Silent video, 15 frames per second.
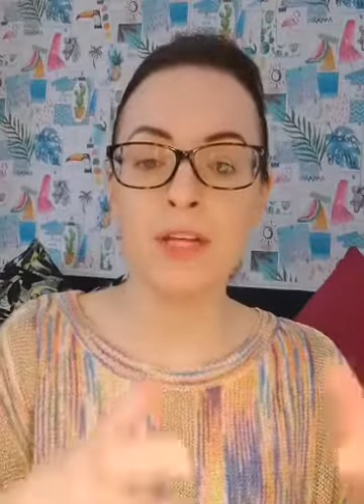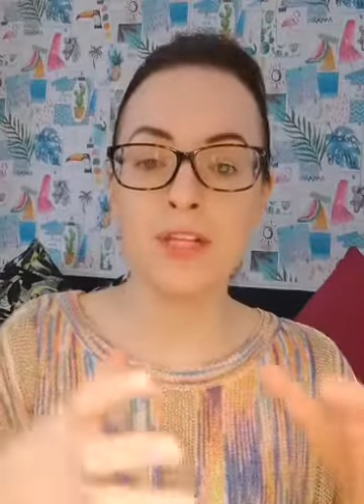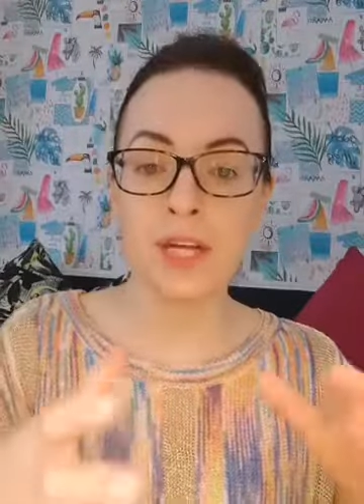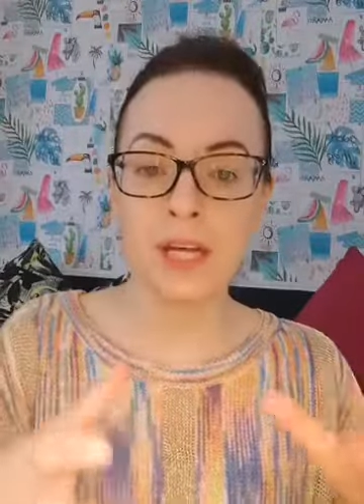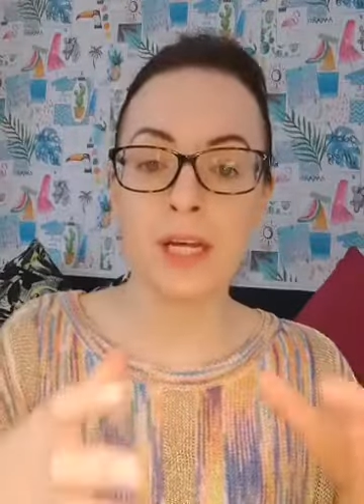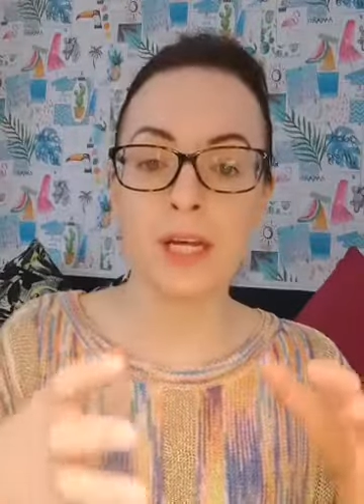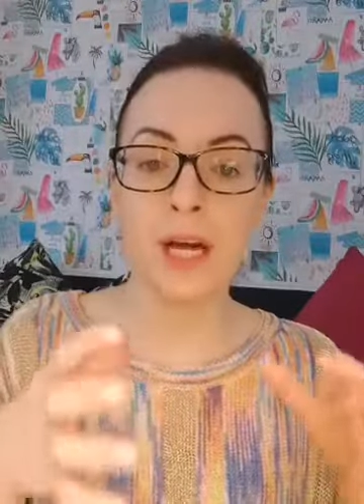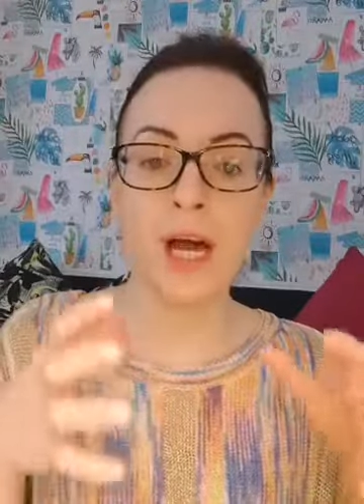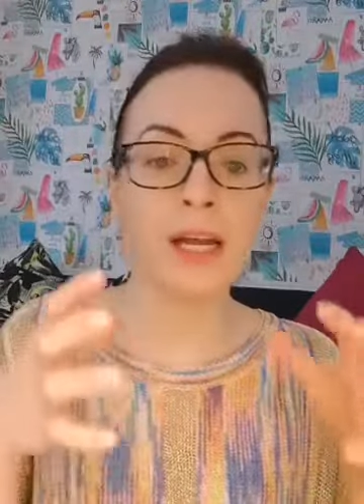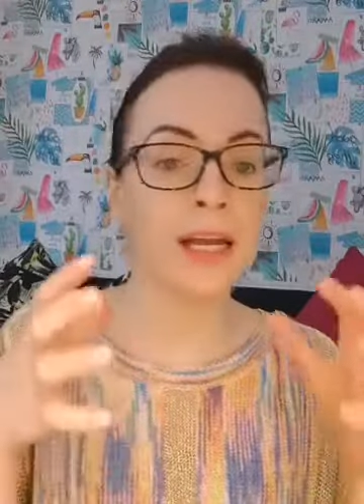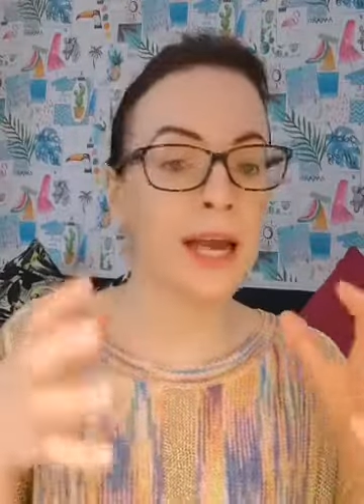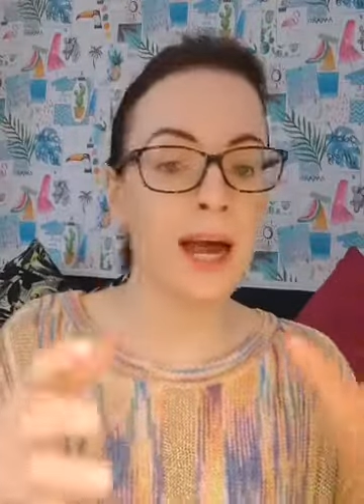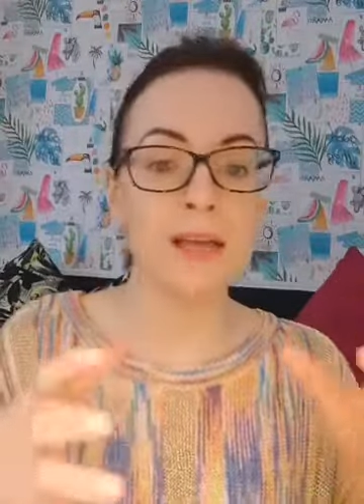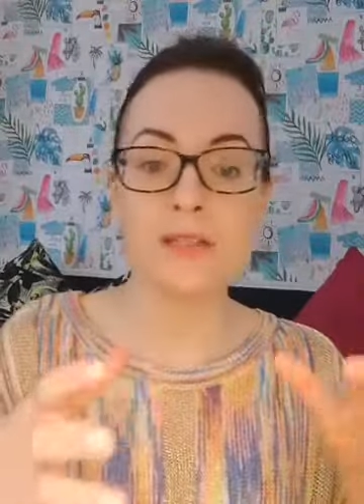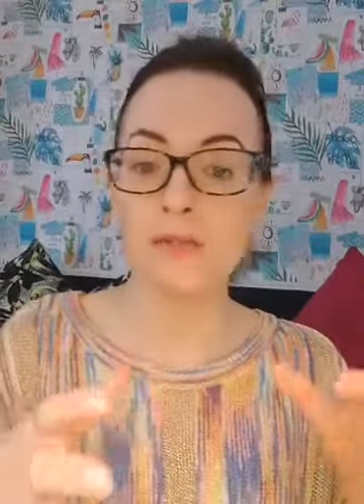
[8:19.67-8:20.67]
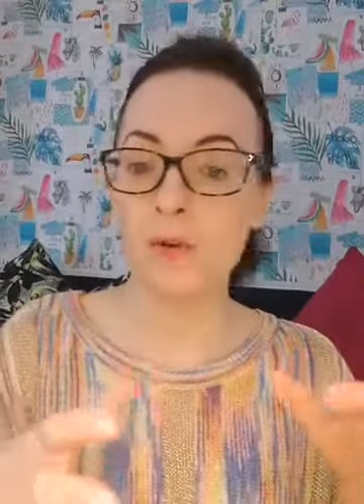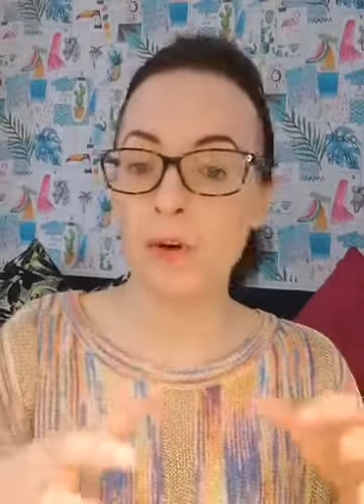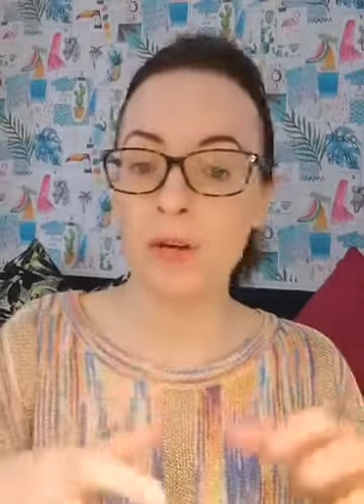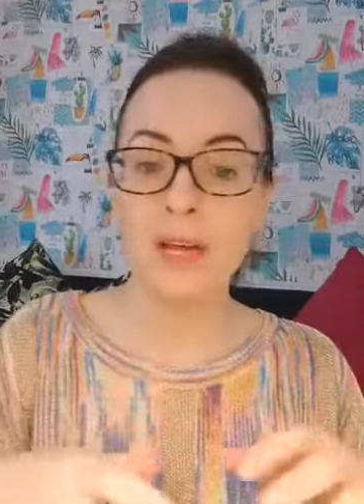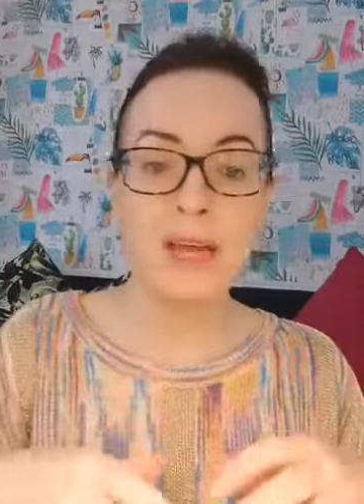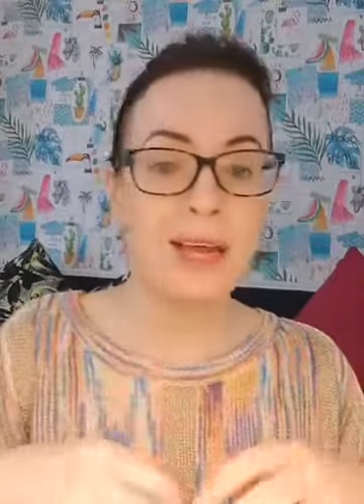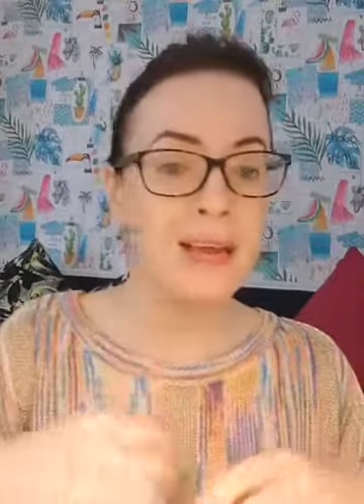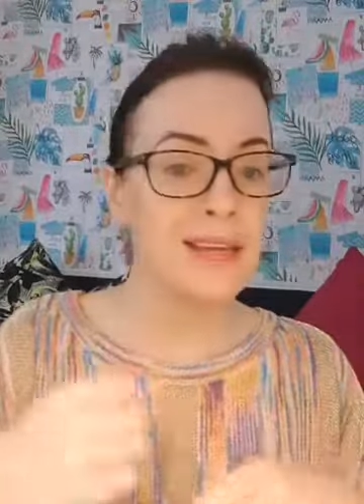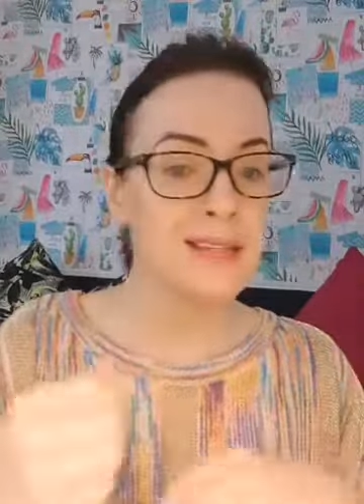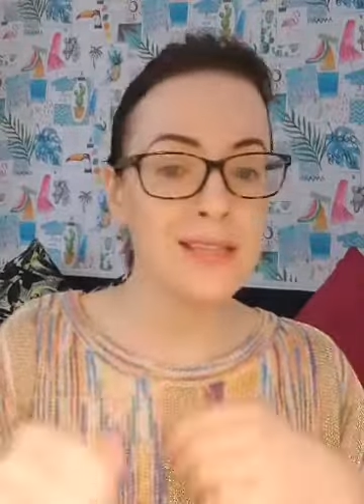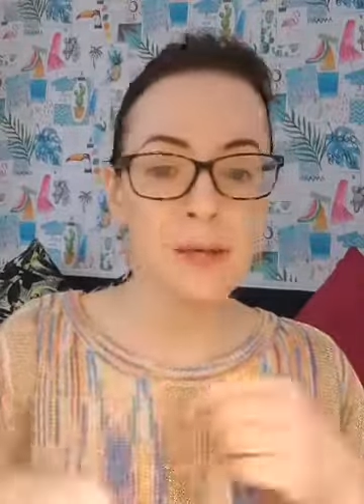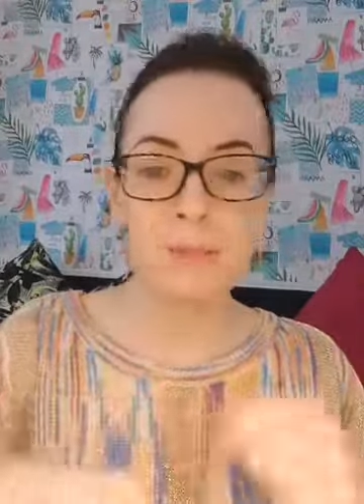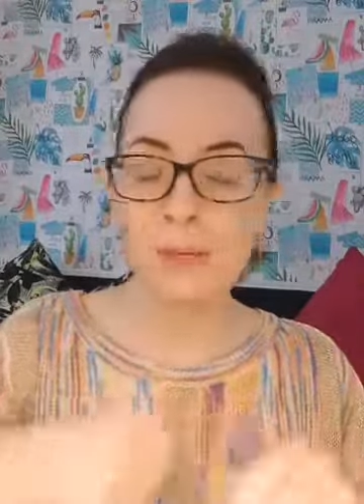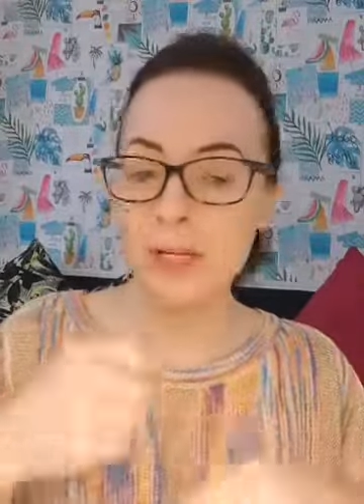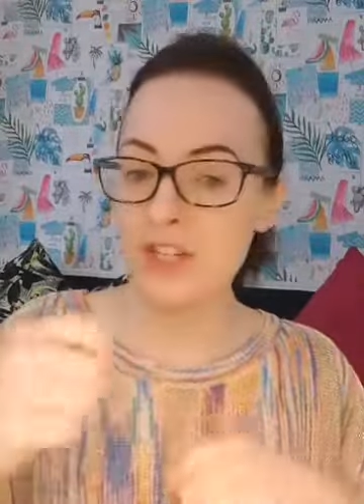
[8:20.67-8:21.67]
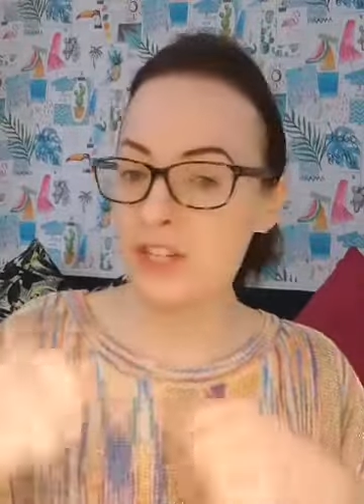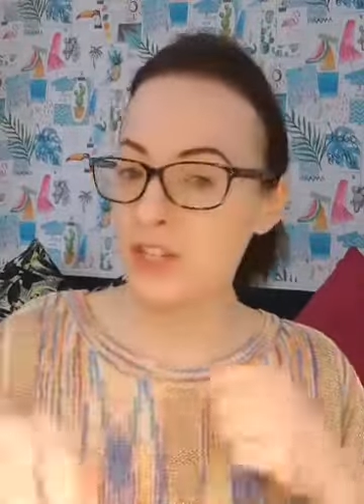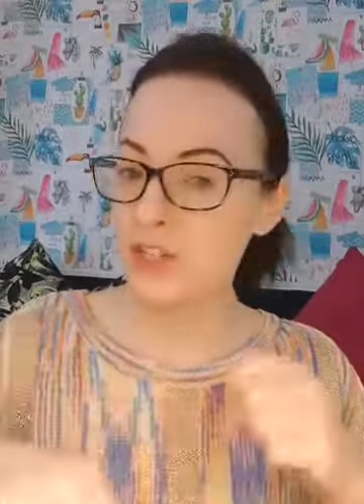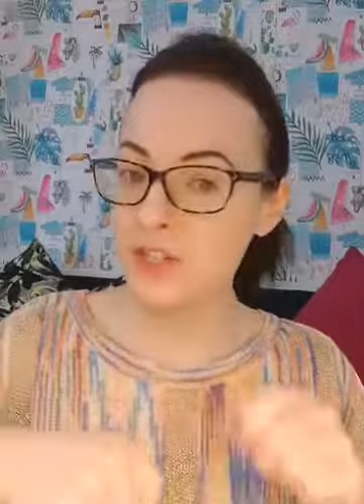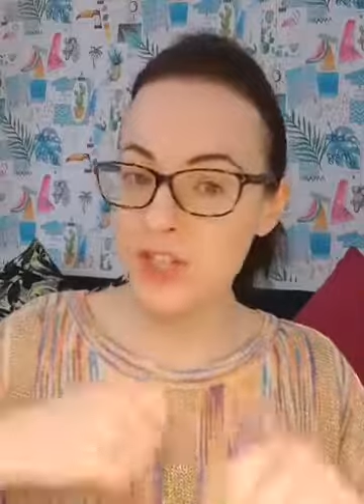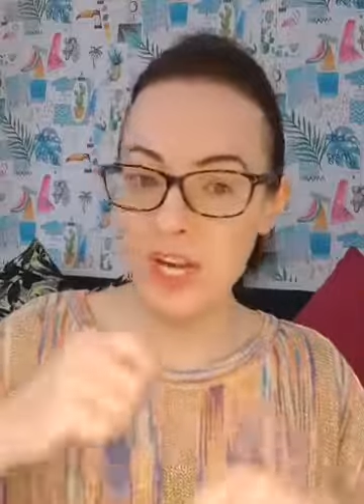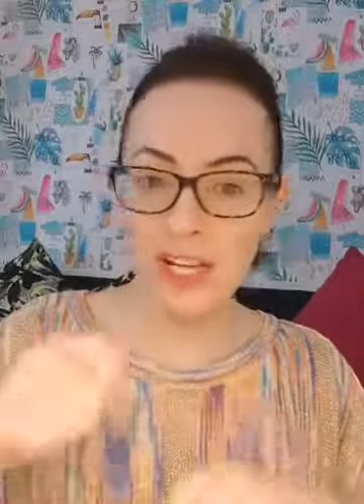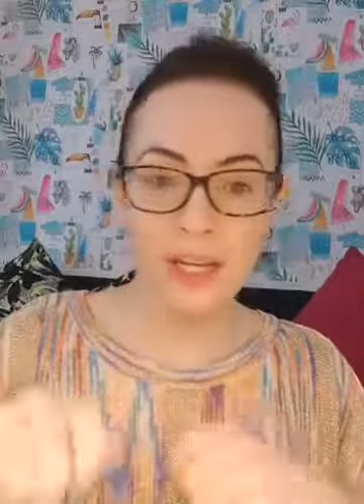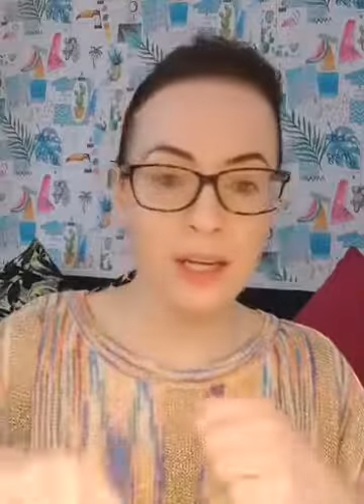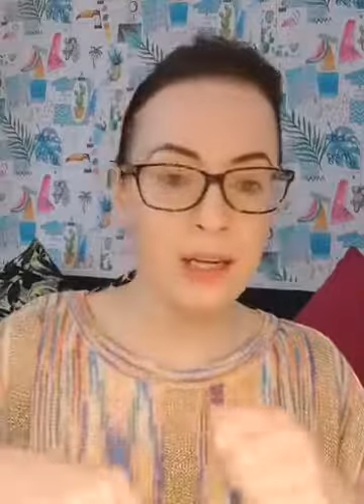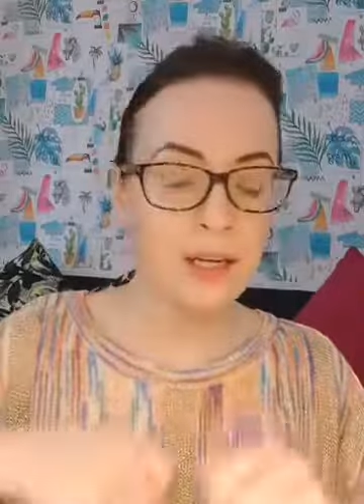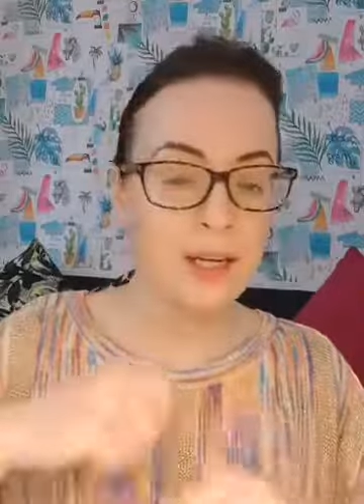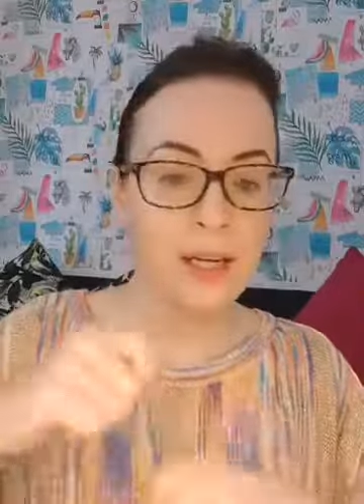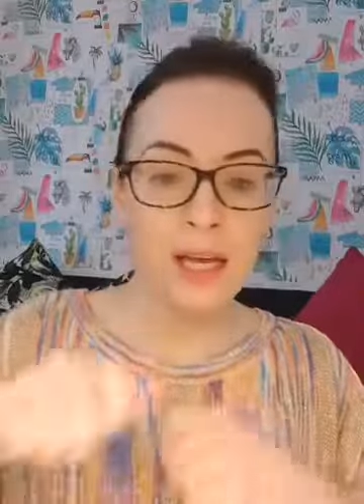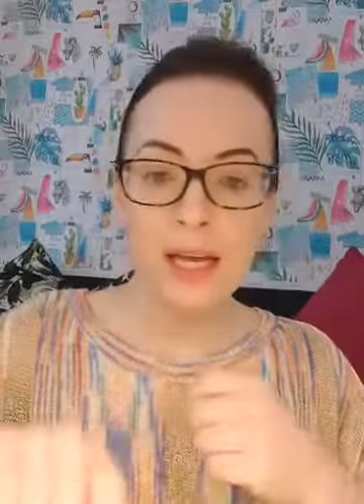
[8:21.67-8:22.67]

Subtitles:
chicken kind of casserole, simply just chicken